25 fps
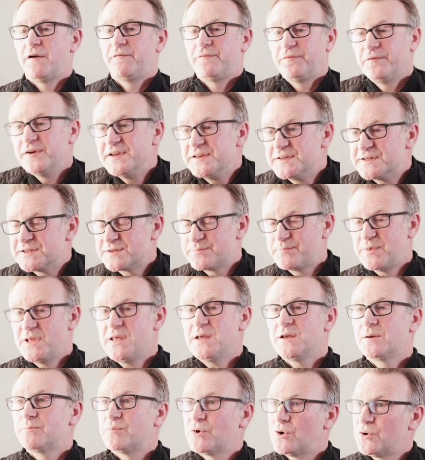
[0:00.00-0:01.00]
free to
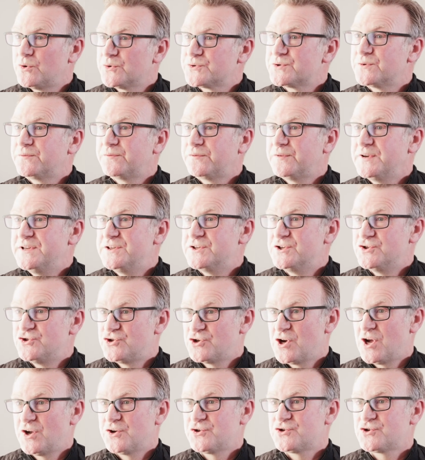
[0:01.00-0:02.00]
speak, but also free to
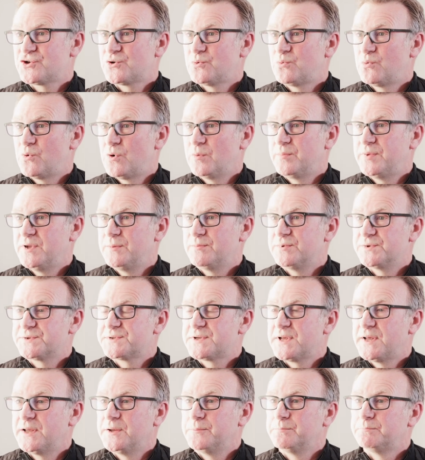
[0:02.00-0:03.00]
judge what people
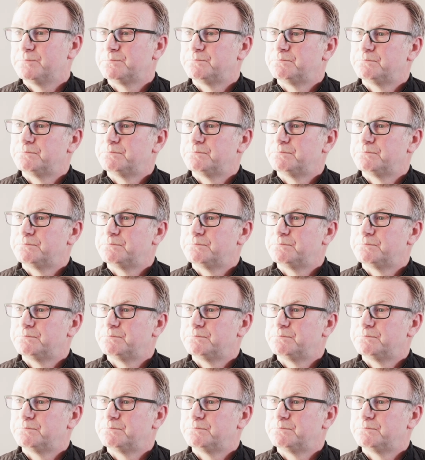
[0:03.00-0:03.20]
say.